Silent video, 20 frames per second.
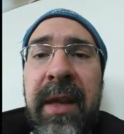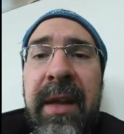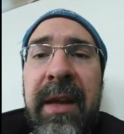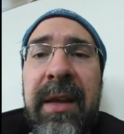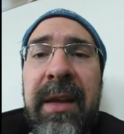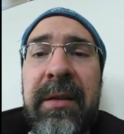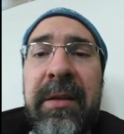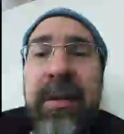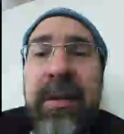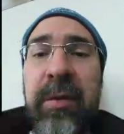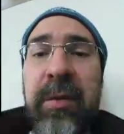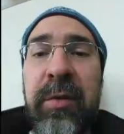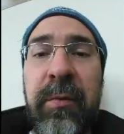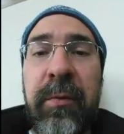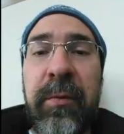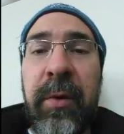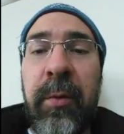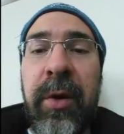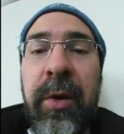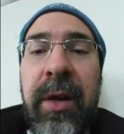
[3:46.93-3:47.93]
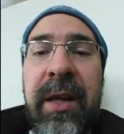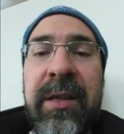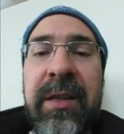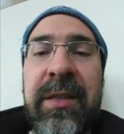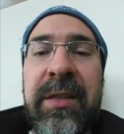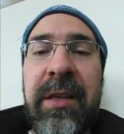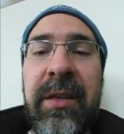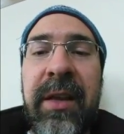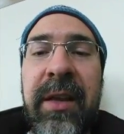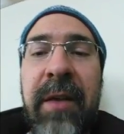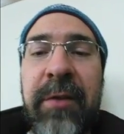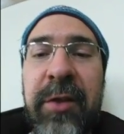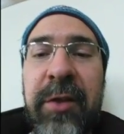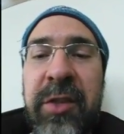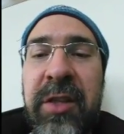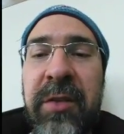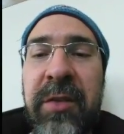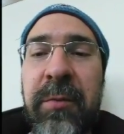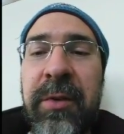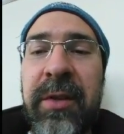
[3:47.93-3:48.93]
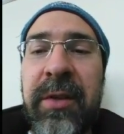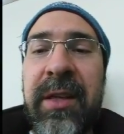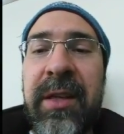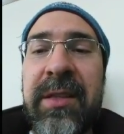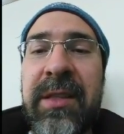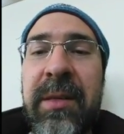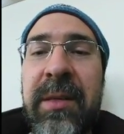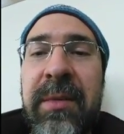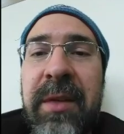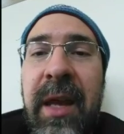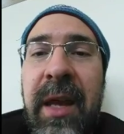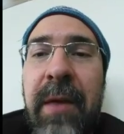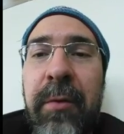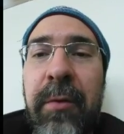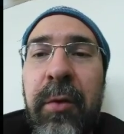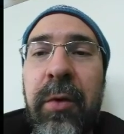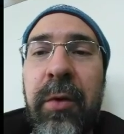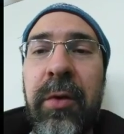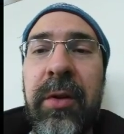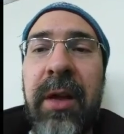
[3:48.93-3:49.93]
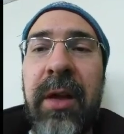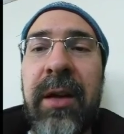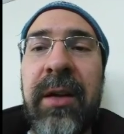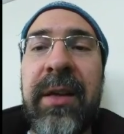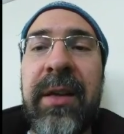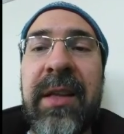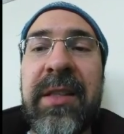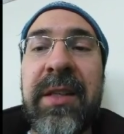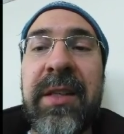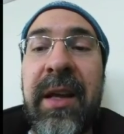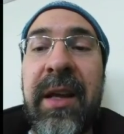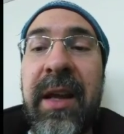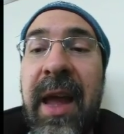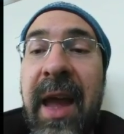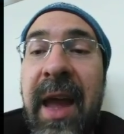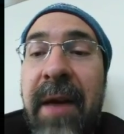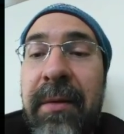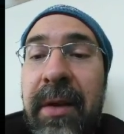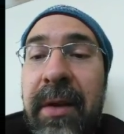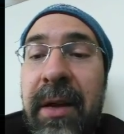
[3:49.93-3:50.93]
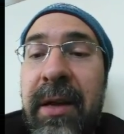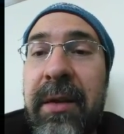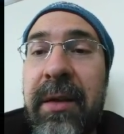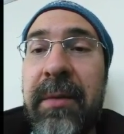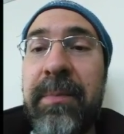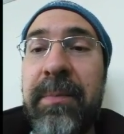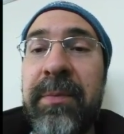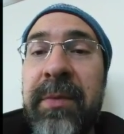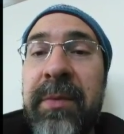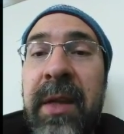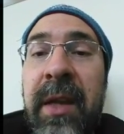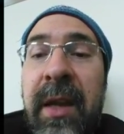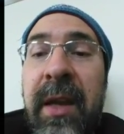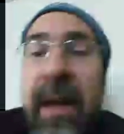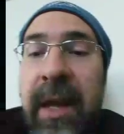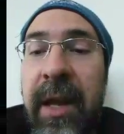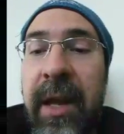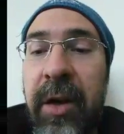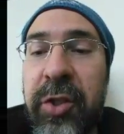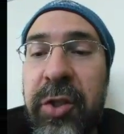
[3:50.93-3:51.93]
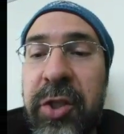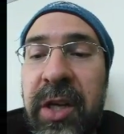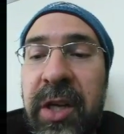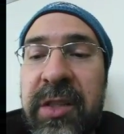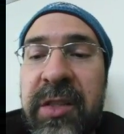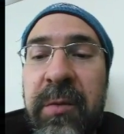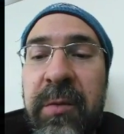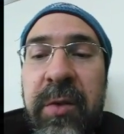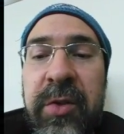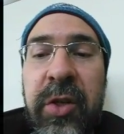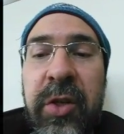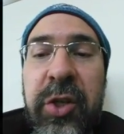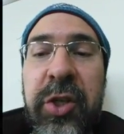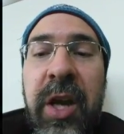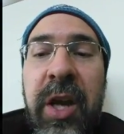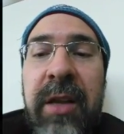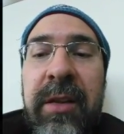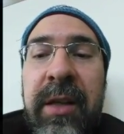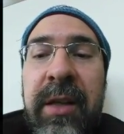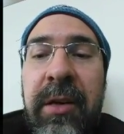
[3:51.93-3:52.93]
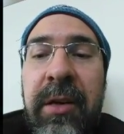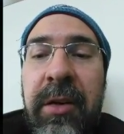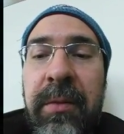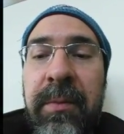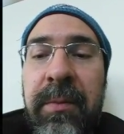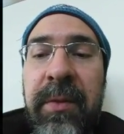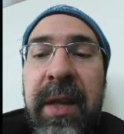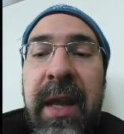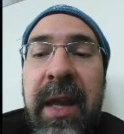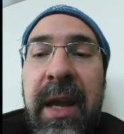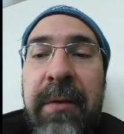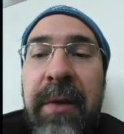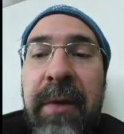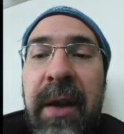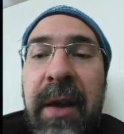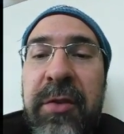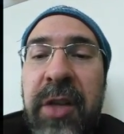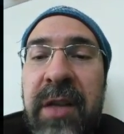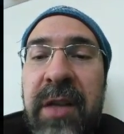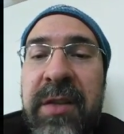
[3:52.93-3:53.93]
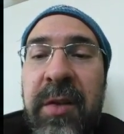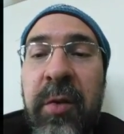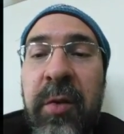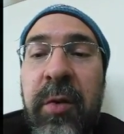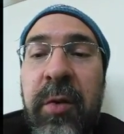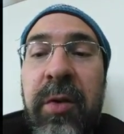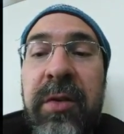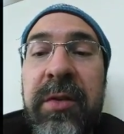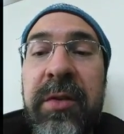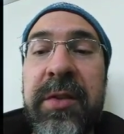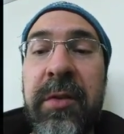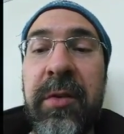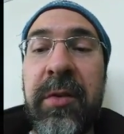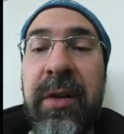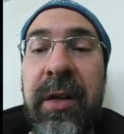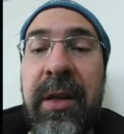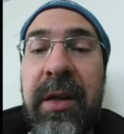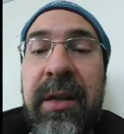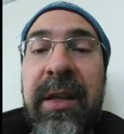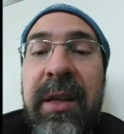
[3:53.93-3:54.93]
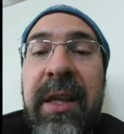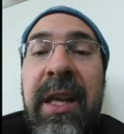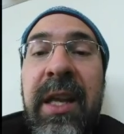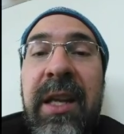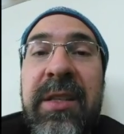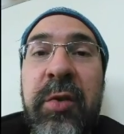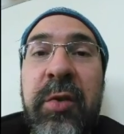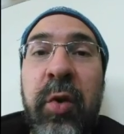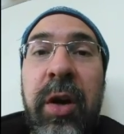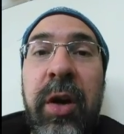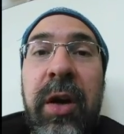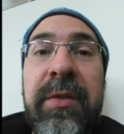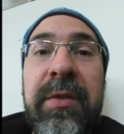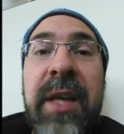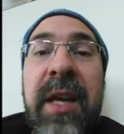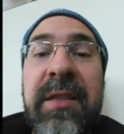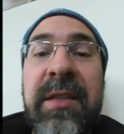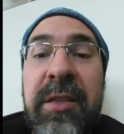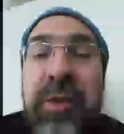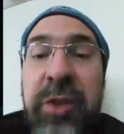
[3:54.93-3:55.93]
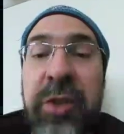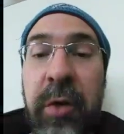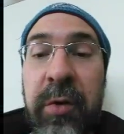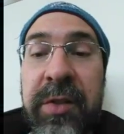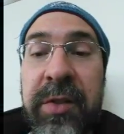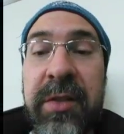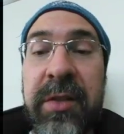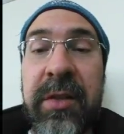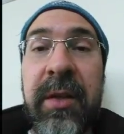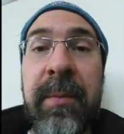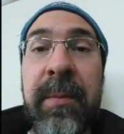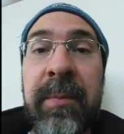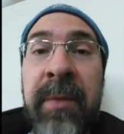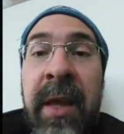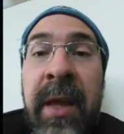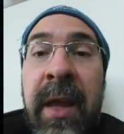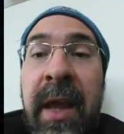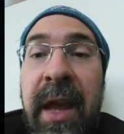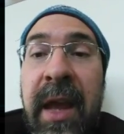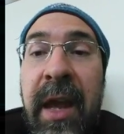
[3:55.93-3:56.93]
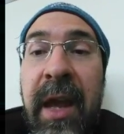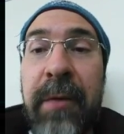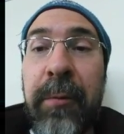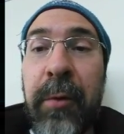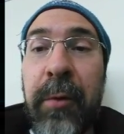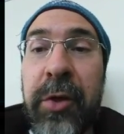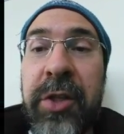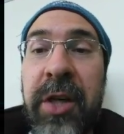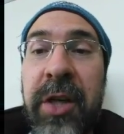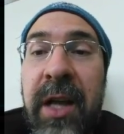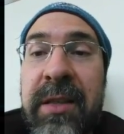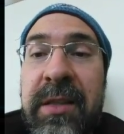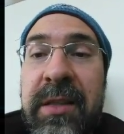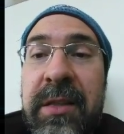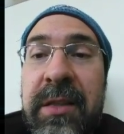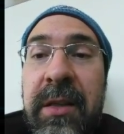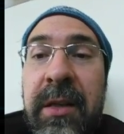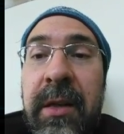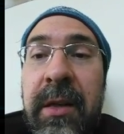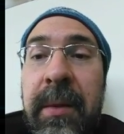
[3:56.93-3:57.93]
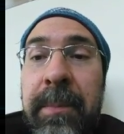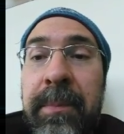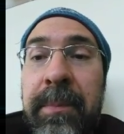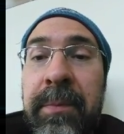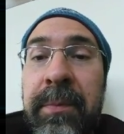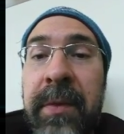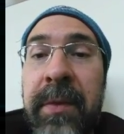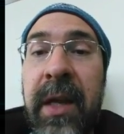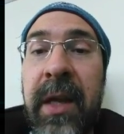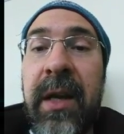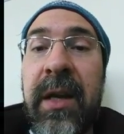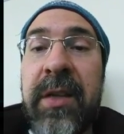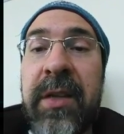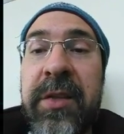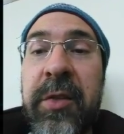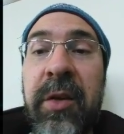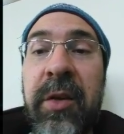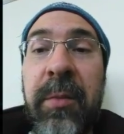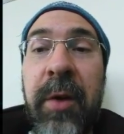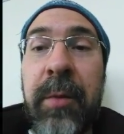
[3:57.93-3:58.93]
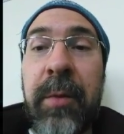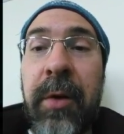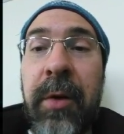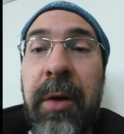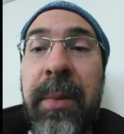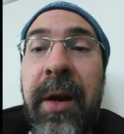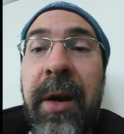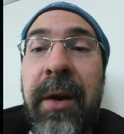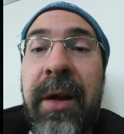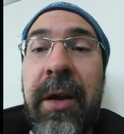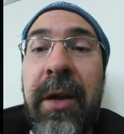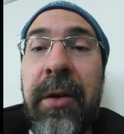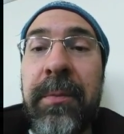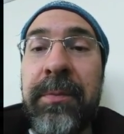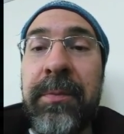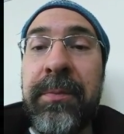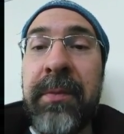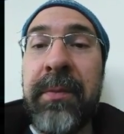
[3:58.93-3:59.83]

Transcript: And from what I could tell, the Avalanche didn't really seem to have a whole lot on that tonight. Erik Johnson was our shot leader. He had 5 shots on goal. So did Nikita Zadorov. Tyson Jost had 4 shots. So did Mark Barberio.